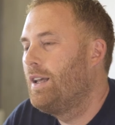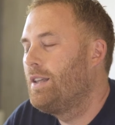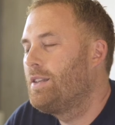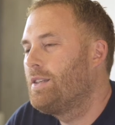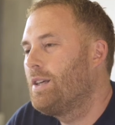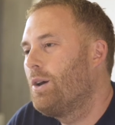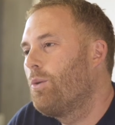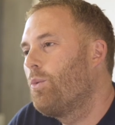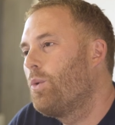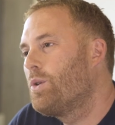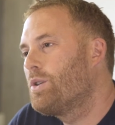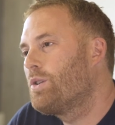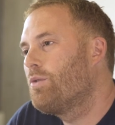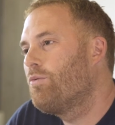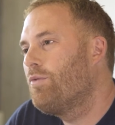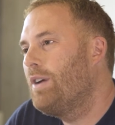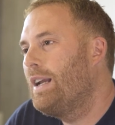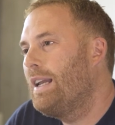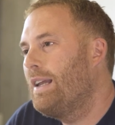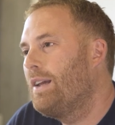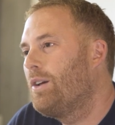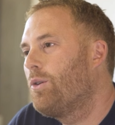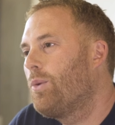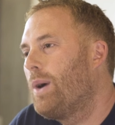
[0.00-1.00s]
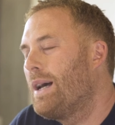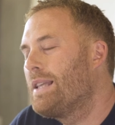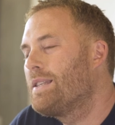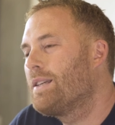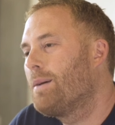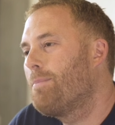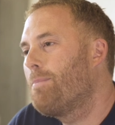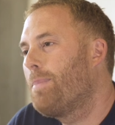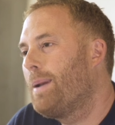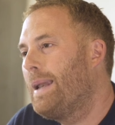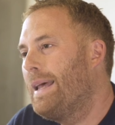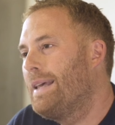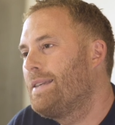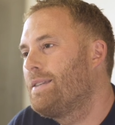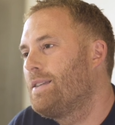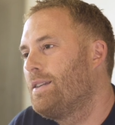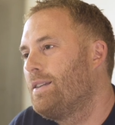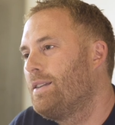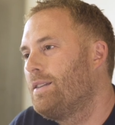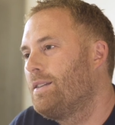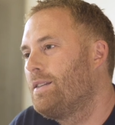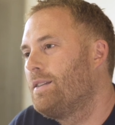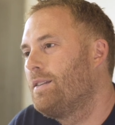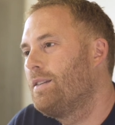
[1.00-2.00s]
And so it was a really quite
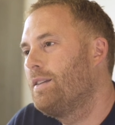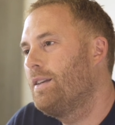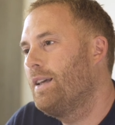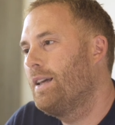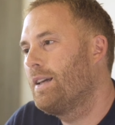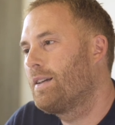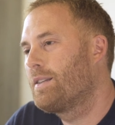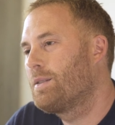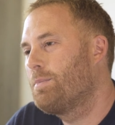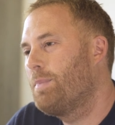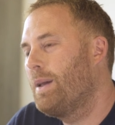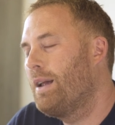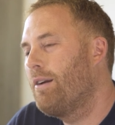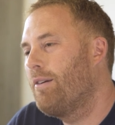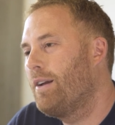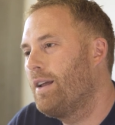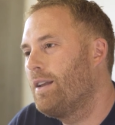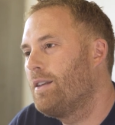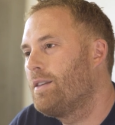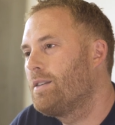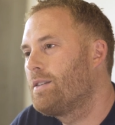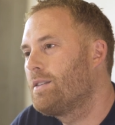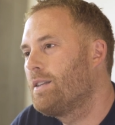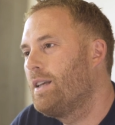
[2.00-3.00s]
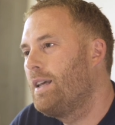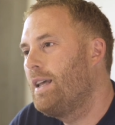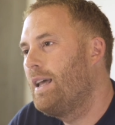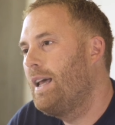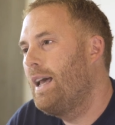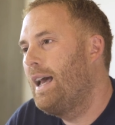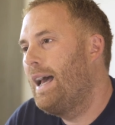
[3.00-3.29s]
unpleasant experience.